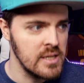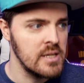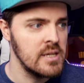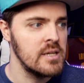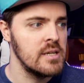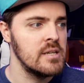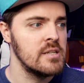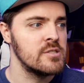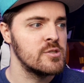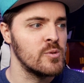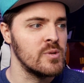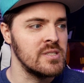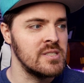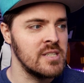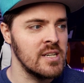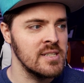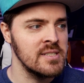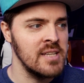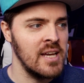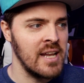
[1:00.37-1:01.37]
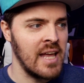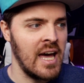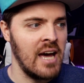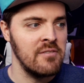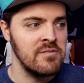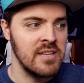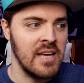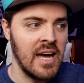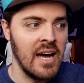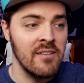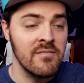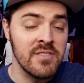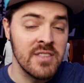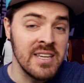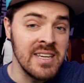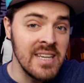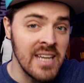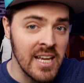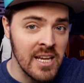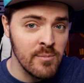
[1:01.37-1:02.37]
So it does not have to have the
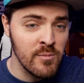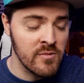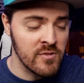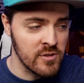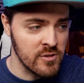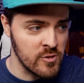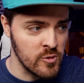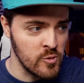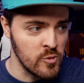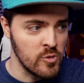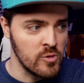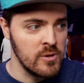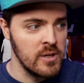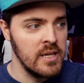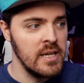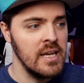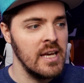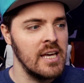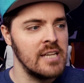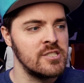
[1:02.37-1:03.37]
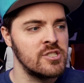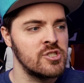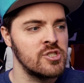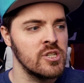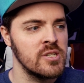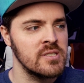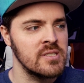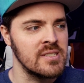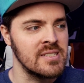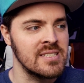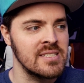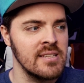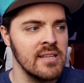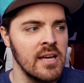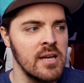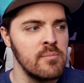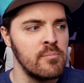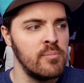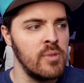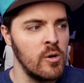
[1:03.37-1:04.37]
name of the tool. It's just a
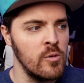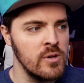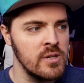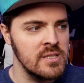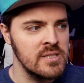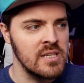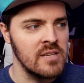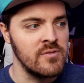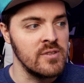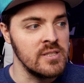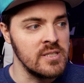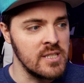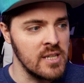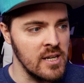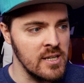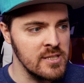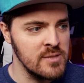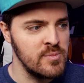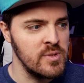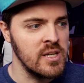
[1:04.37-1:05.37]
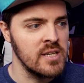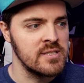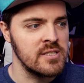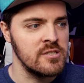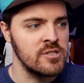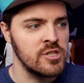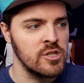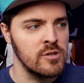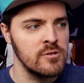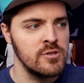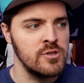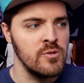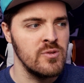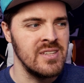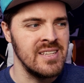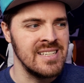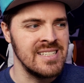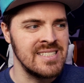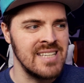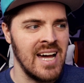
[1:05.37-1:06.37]
slight bonus if it does, because it shows you the
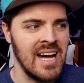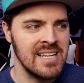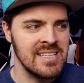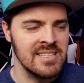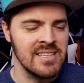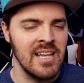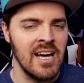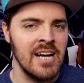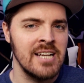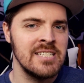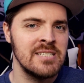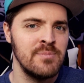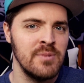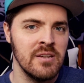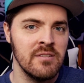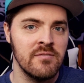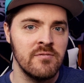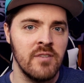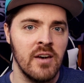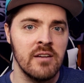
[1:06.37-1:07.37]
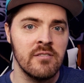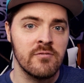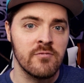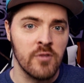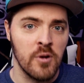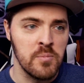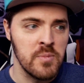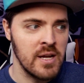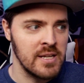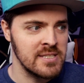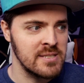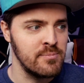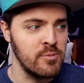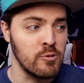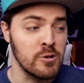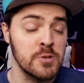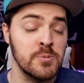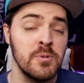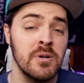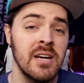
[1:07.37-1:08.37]
exact lines being fed from that
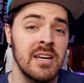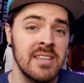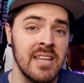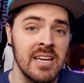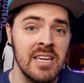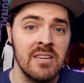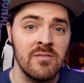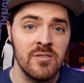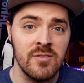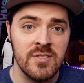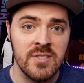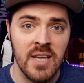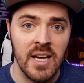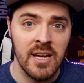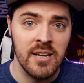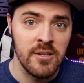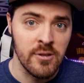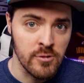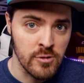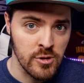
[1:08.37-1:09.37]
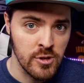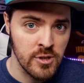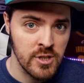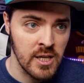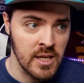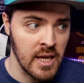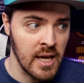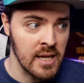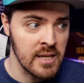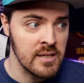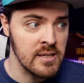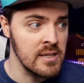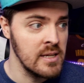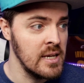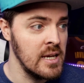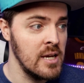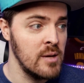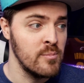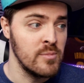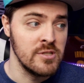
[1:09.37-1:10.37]
sportsbook at that given second you're looking at it.
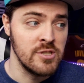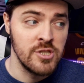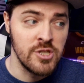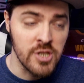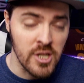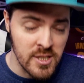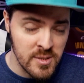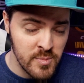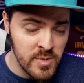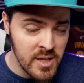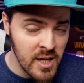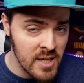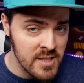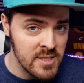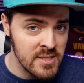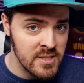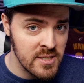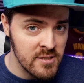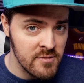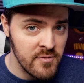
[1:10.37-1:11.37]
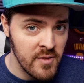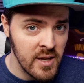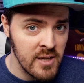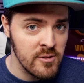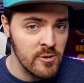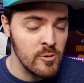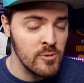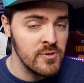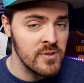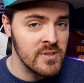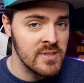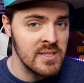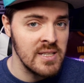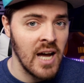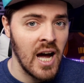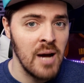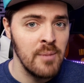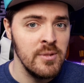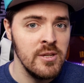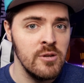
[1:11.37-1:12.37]
But just because it says FanDuel does
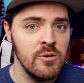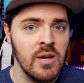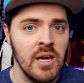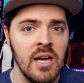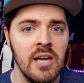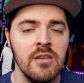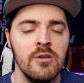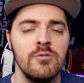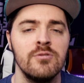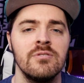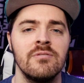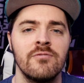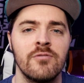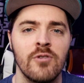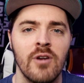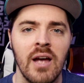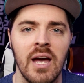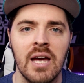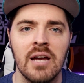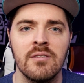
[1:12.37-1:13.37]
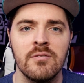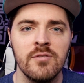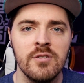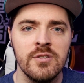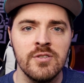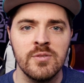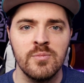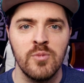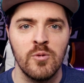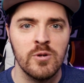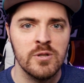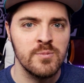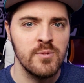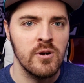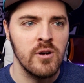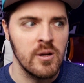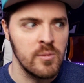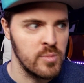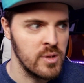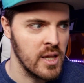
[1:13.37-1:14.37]
not mean you can't use it for every sportsbook
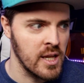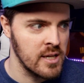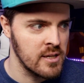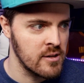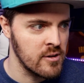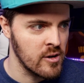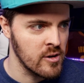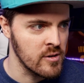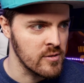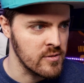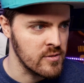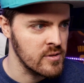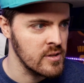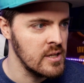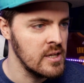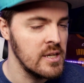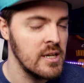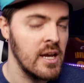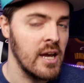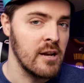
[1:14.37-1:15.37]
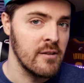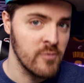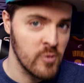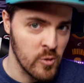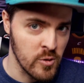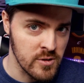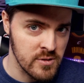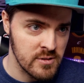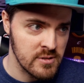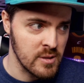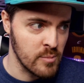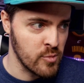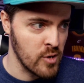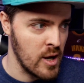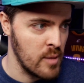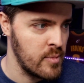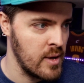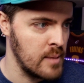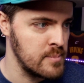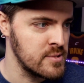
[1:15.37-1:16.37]
on planet Earth. And of course, the prop
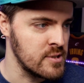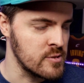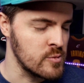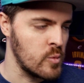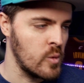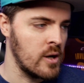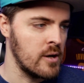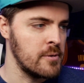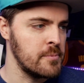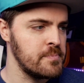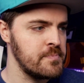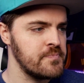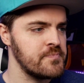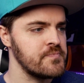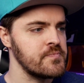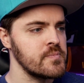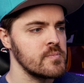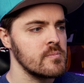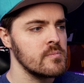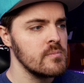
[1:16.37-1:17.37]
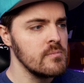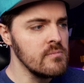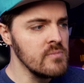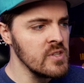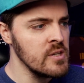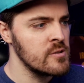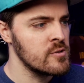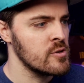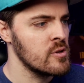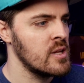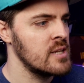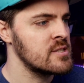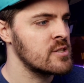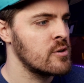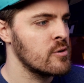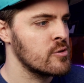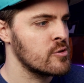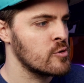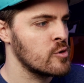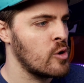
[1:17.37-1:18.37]
apps as well. So let's go
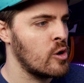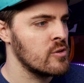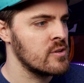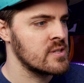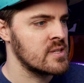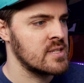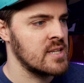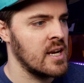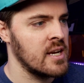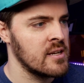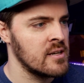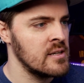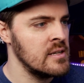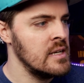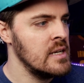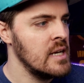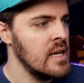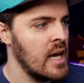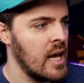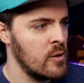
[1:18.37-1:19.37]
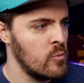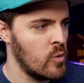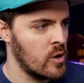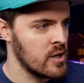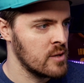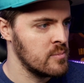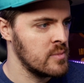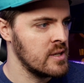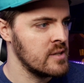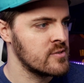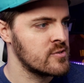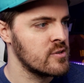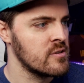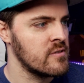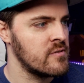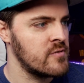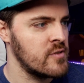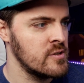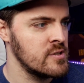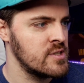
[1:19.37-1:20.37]
through all this data and what it means. So the
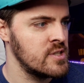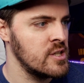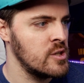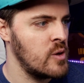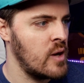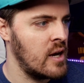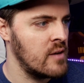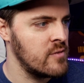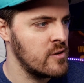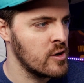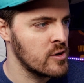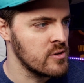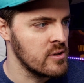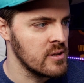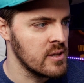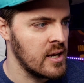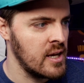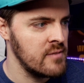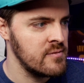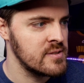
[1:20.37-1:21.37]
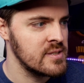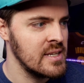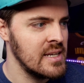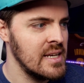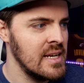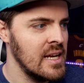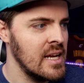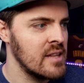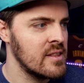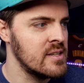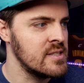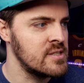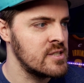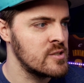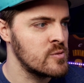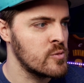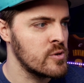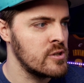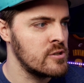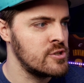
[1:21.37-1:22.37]
first thing you have here on the left, this is
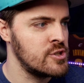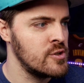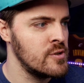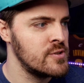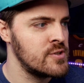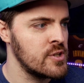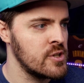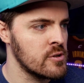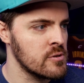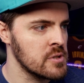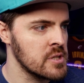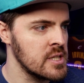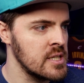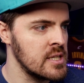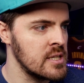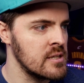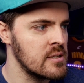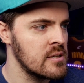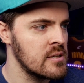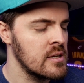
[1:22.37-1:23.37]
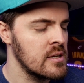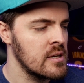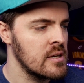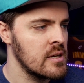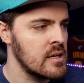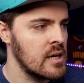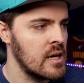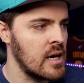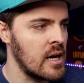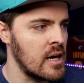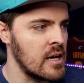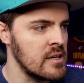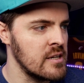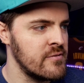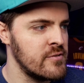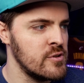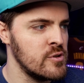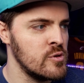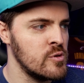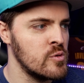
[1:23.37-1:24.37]
where you're choosing your league. If
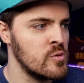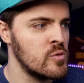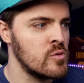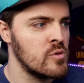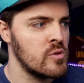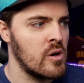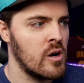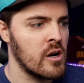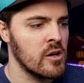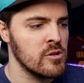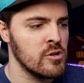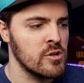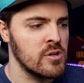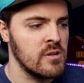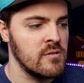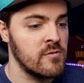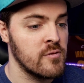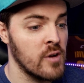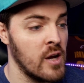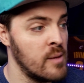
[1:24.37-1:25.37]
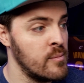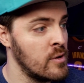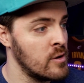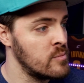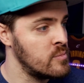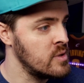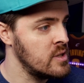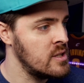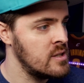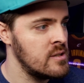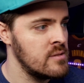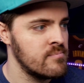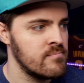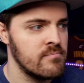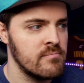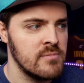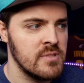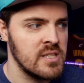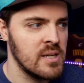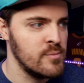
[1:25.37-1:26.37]
you are looking for MLB,
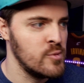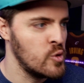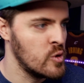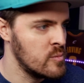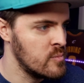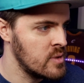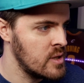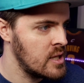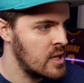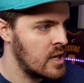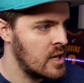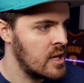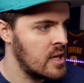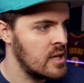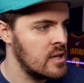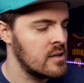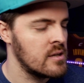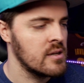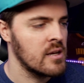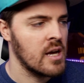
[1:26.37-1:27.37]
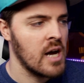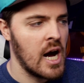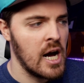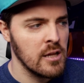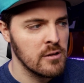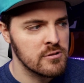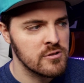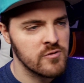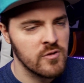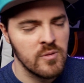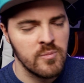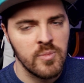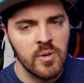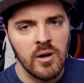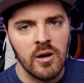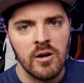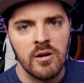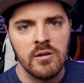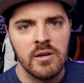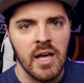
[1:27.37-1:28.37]
WNBA, college
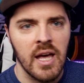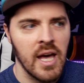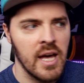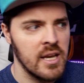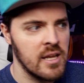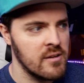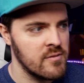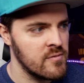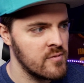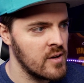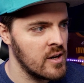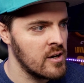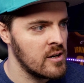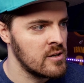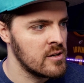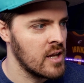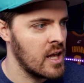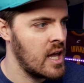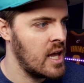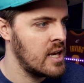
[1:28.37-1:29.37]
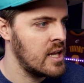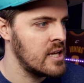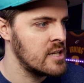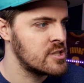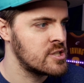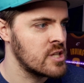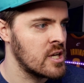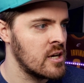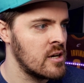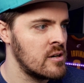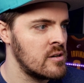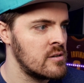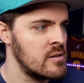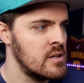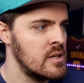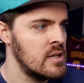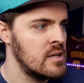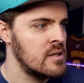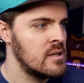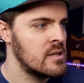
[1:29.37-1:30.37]
football, NFL, NHL,
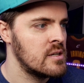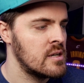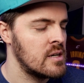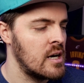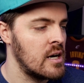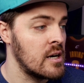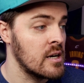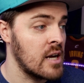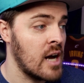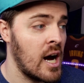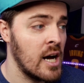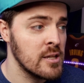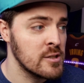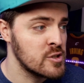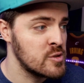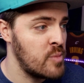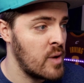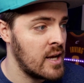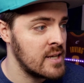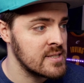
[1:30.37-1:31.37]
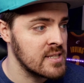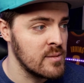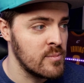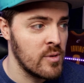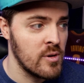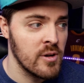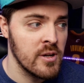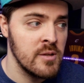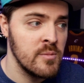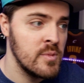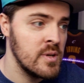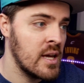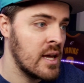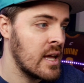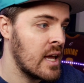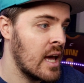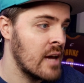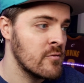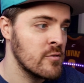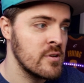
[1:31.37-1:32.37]
college basketball, NBA,
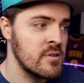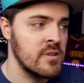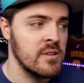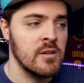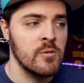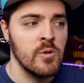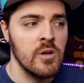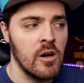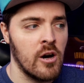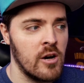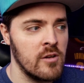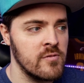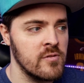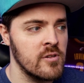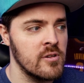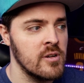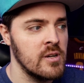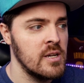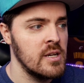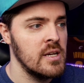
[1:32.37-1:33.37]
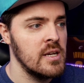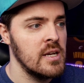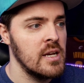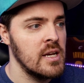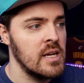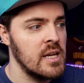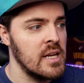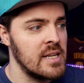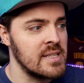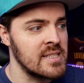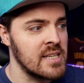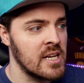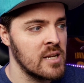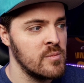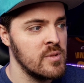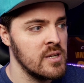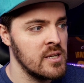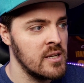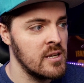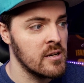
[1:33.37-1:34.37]
everything that we offer, it's going to
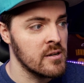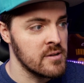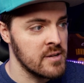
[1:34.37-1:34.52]
be here.